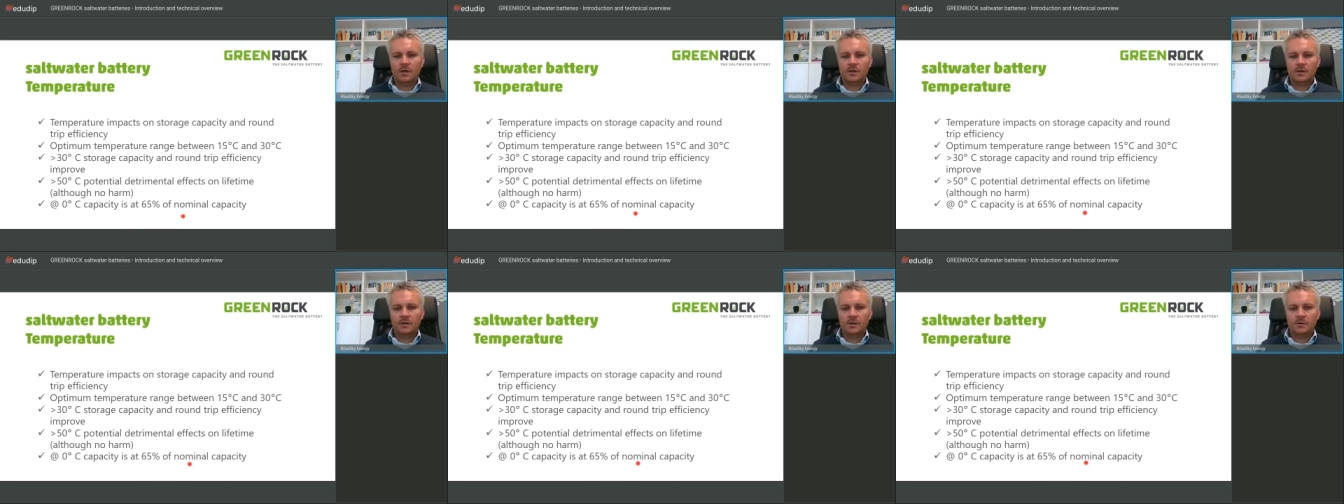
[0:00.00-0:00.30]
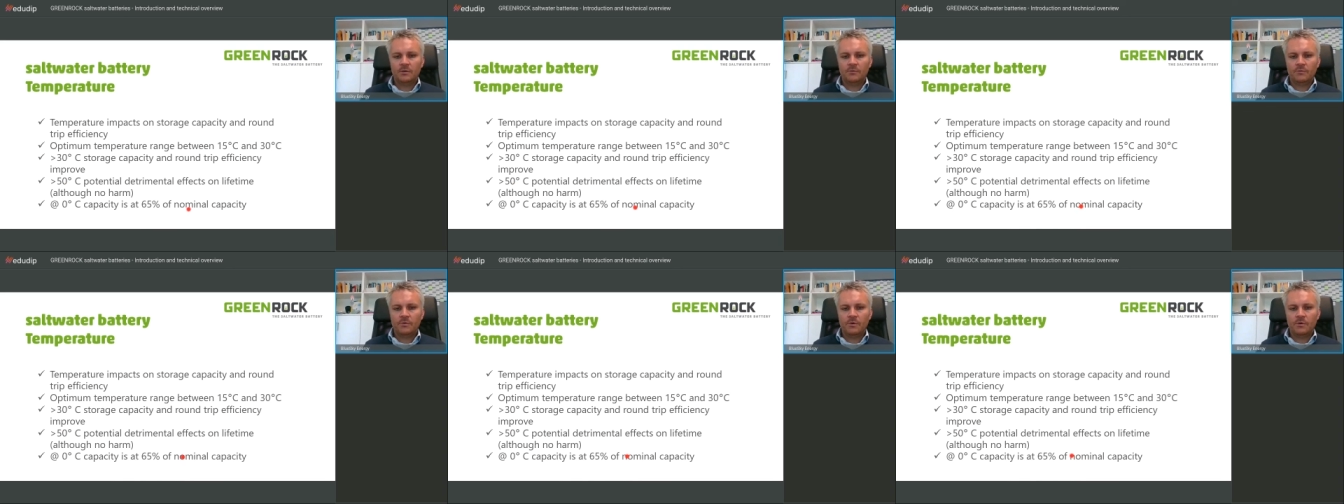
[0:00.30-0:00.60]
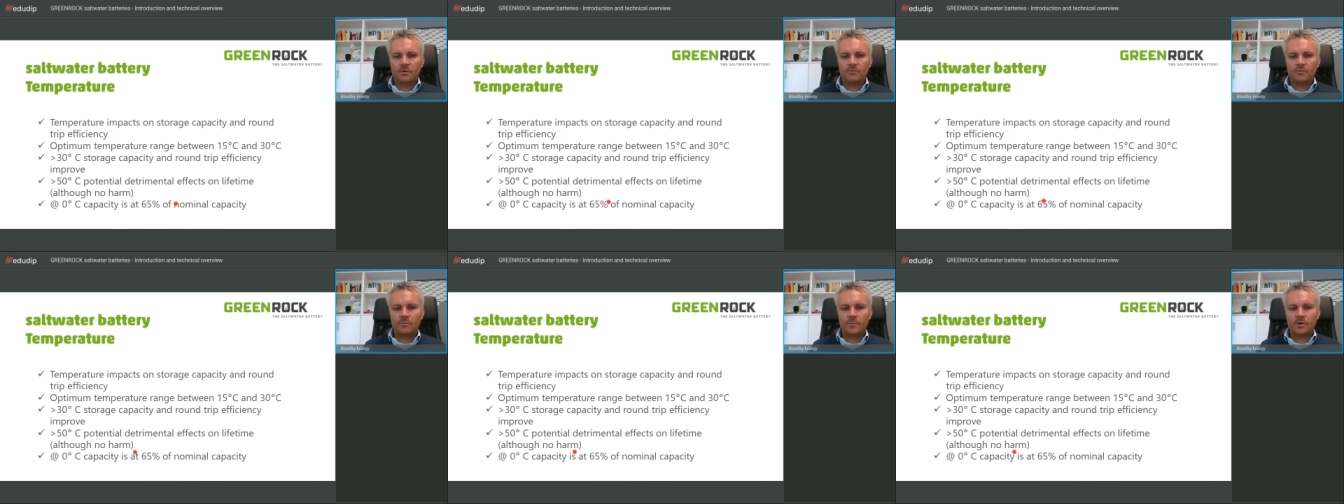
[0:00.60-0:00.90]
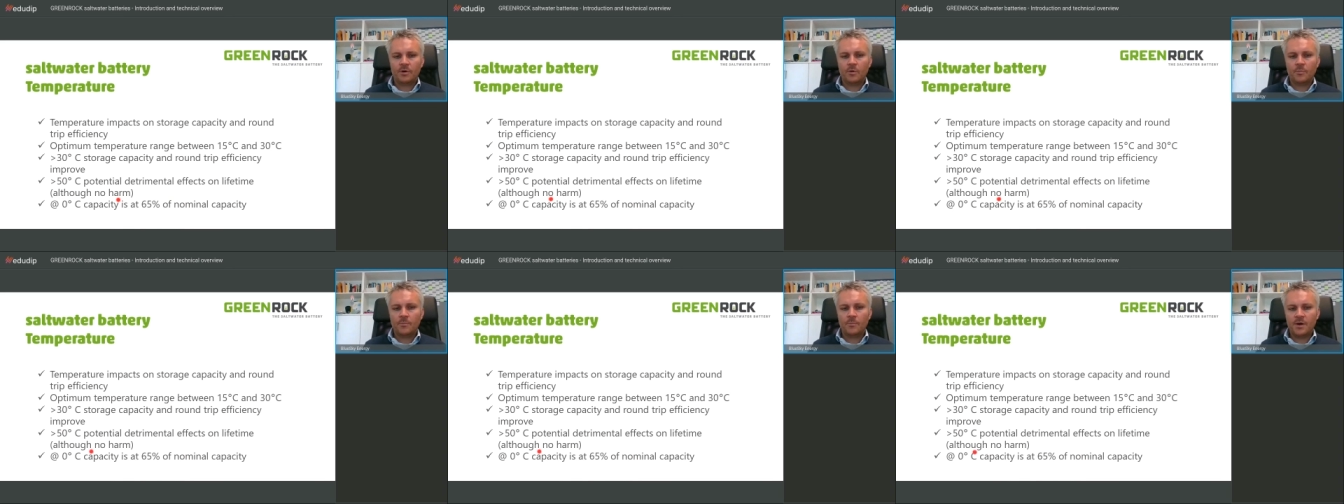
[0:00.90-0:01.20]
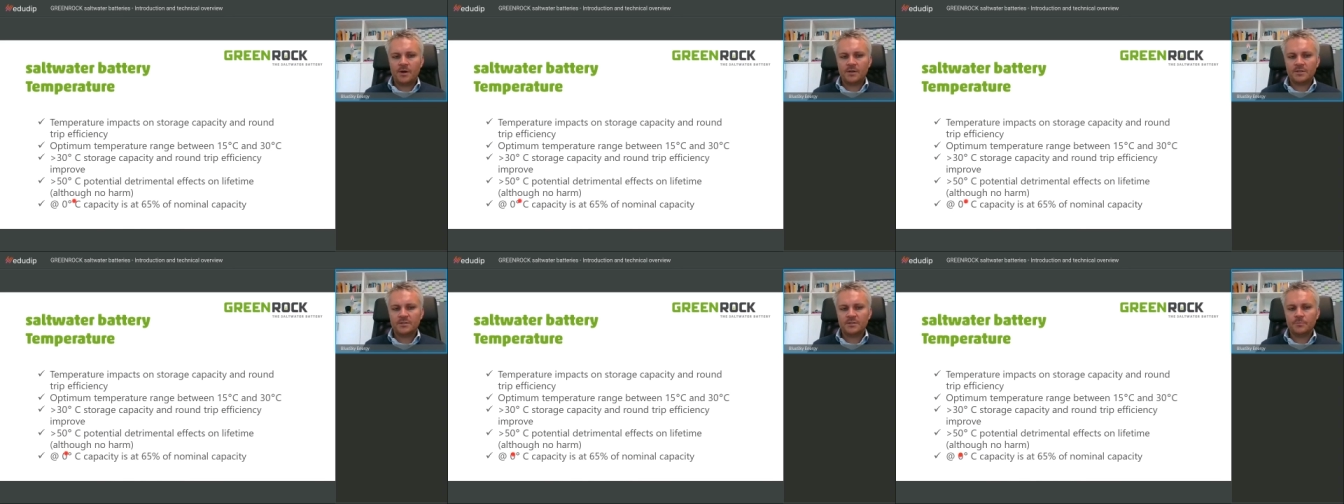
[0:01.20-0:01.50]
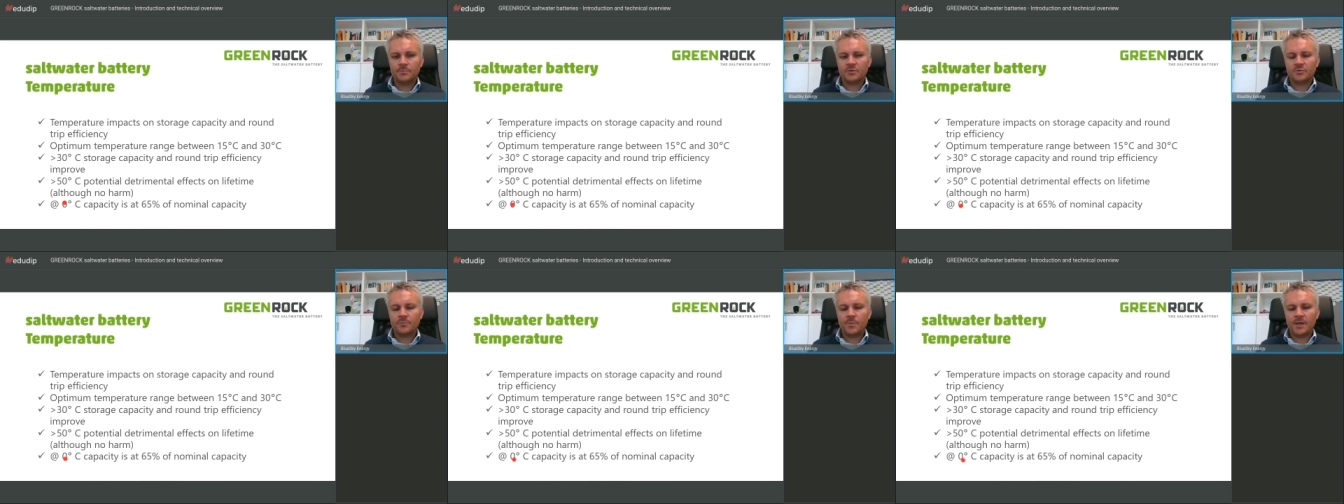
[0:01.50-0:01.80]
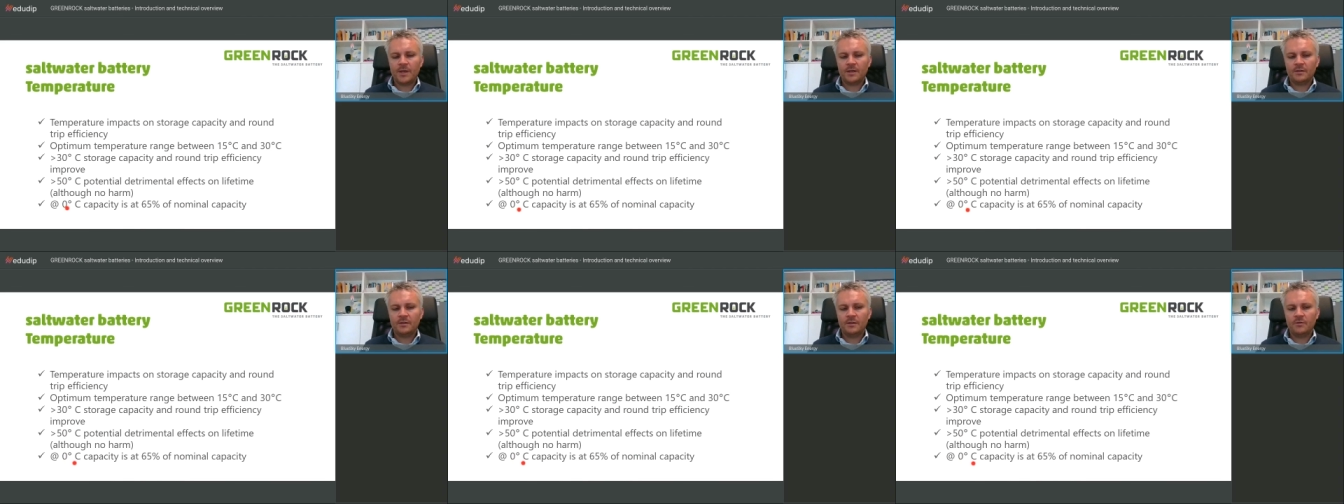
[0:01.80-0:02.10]
when we have got 0
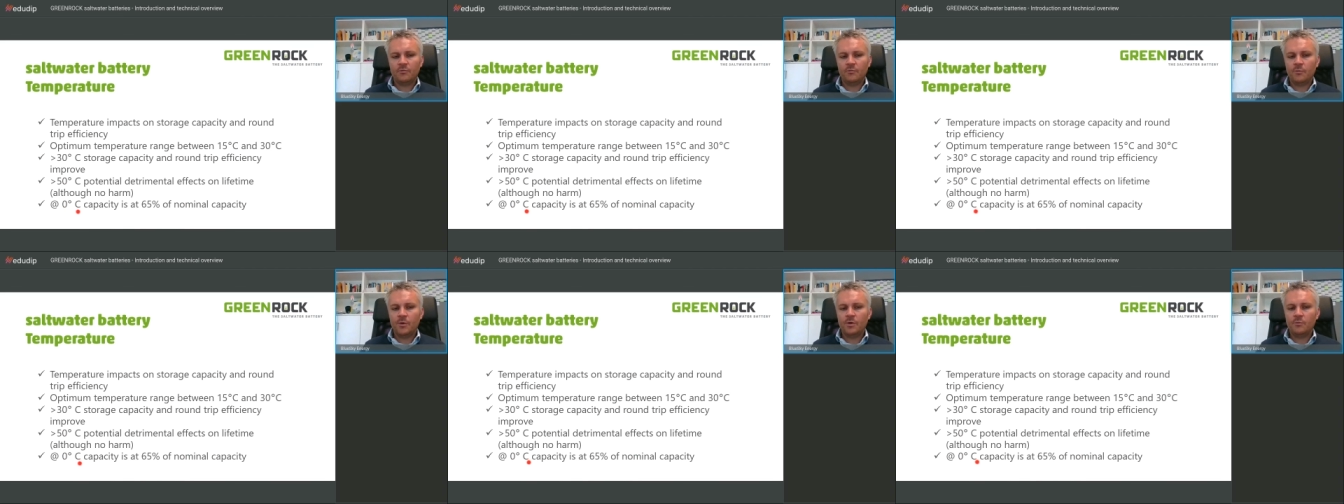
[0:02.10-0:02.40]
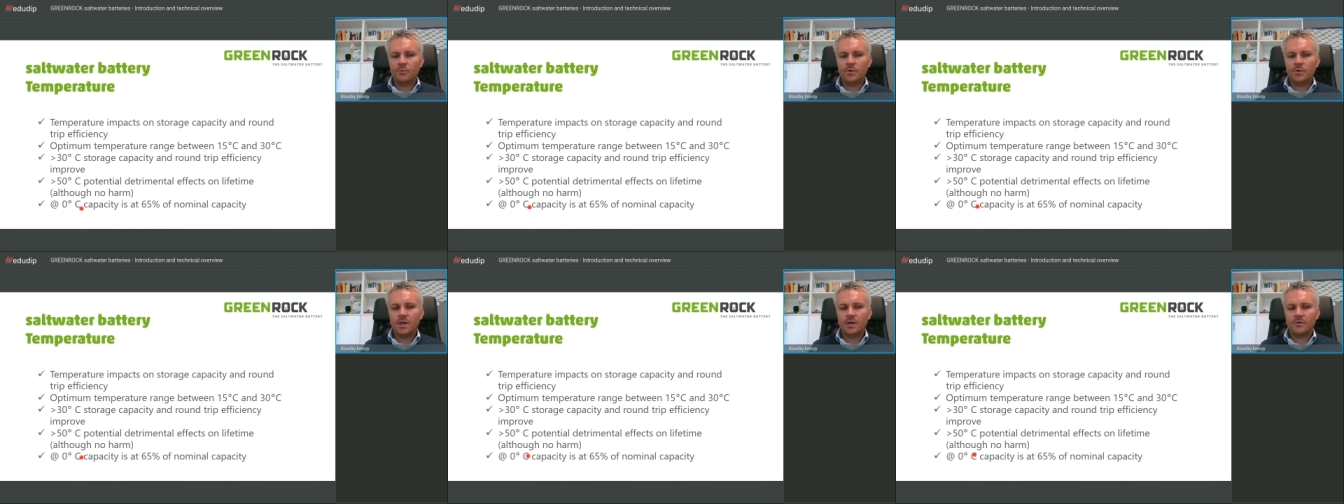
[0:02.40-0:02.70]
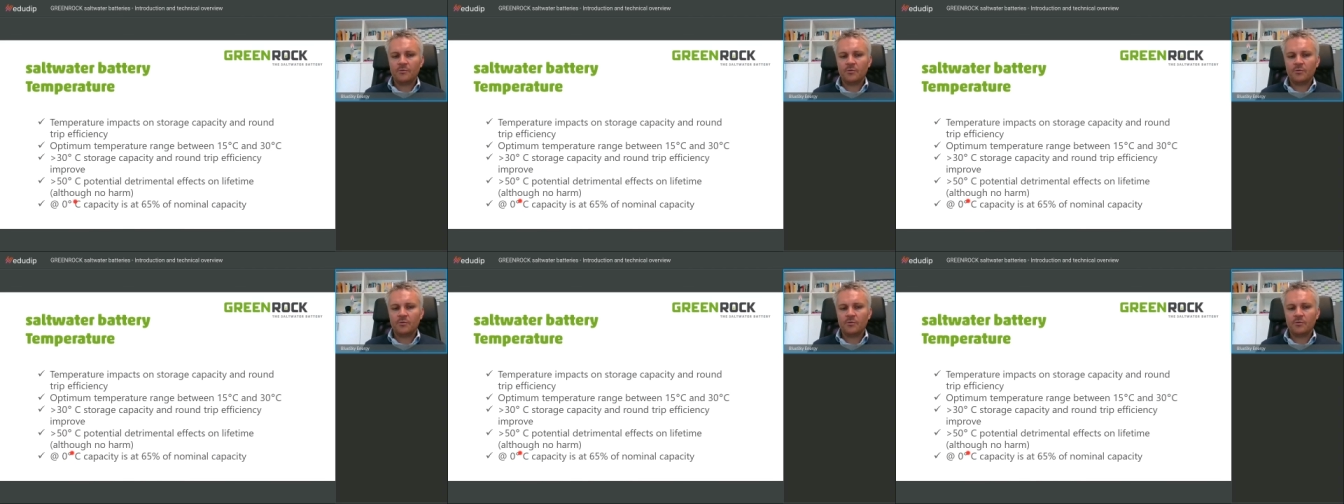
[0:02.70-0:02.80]
degrees centigrade,